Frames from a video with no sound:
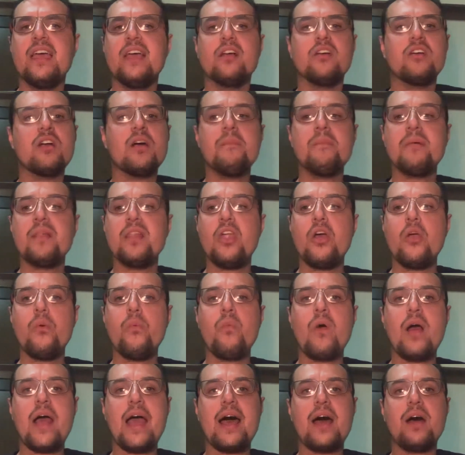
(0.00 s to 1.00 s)
Comment below
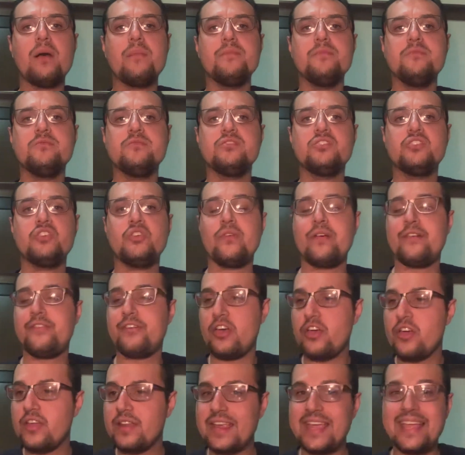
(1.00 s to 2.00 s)
what albums you have
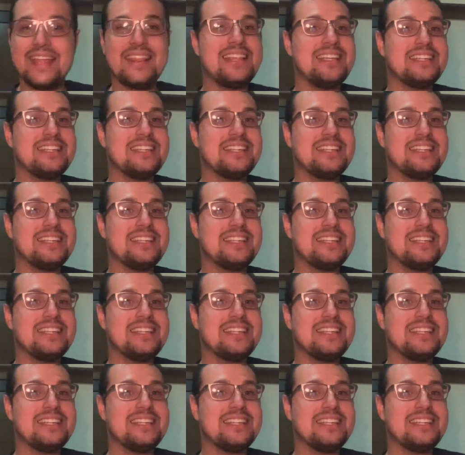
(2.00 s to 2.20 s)
heard in